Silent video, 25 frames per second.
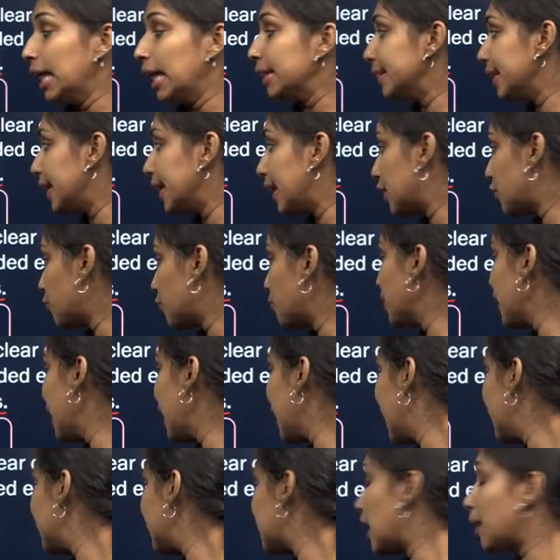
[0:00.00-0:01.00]
The electron
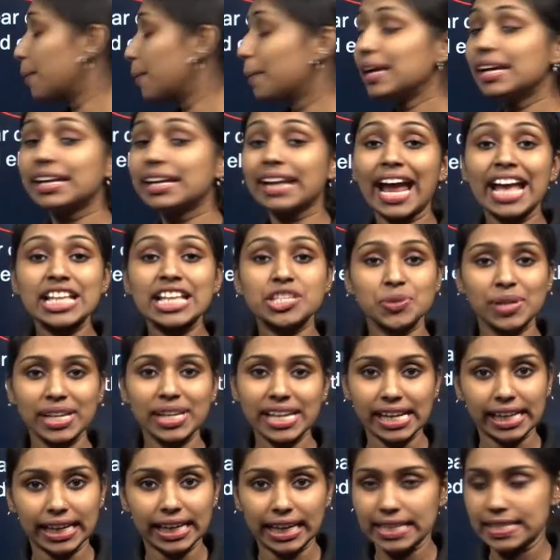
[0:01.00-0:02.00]
gain enthalpy gradually
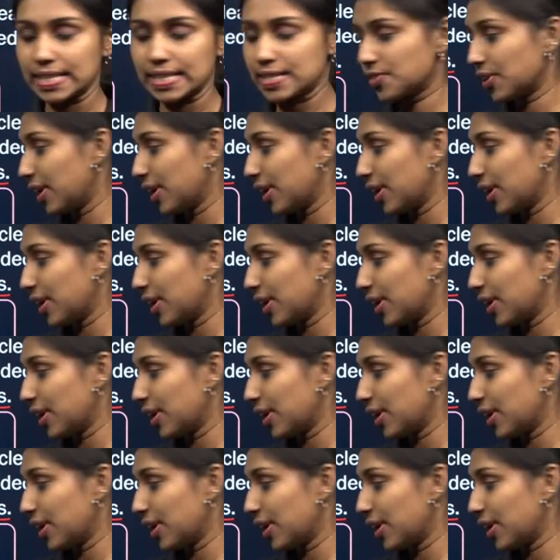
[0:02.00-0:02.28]
increases,